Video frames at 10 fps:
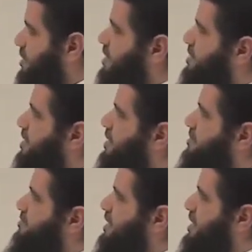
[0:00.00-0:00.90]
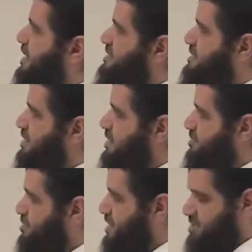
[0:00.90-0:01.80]
the elastic
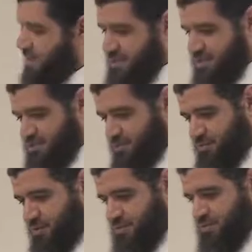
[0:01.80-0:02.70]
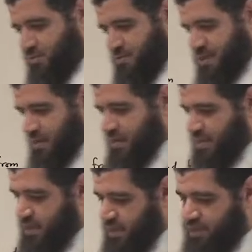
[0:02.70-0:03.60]
potential energy. Of course, we will
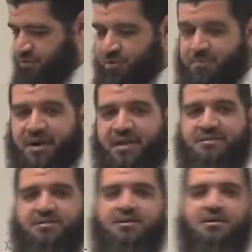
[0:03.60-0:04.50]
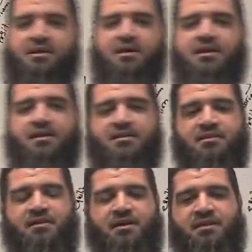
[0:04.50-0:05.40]
incorporate uh,
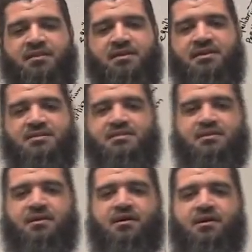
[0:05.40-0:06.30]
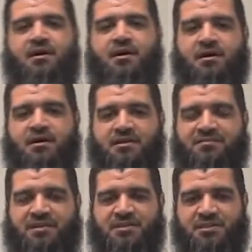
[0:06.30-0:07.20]
uh, these uh,
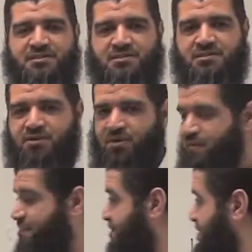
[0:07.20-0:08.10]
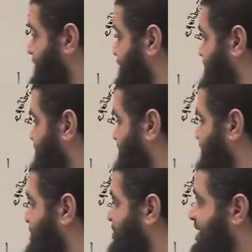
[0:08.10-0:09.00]
definitions of
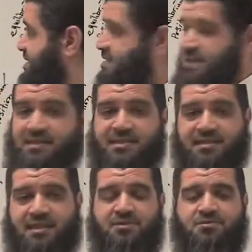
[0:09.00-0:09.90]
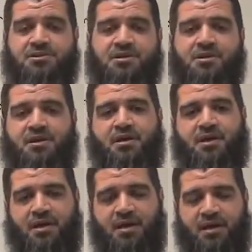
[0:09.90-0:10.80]
delta US and delta UG
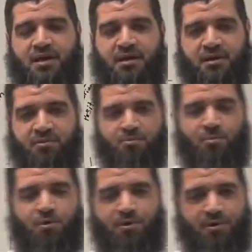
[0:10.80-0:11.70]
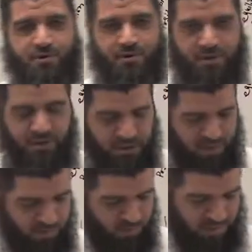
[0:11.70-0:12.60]
in more
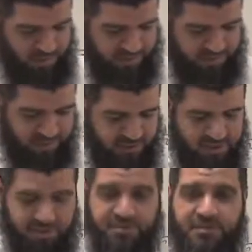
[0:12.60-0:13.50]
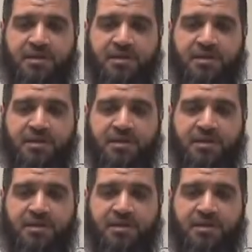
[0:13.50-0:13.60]
well-structured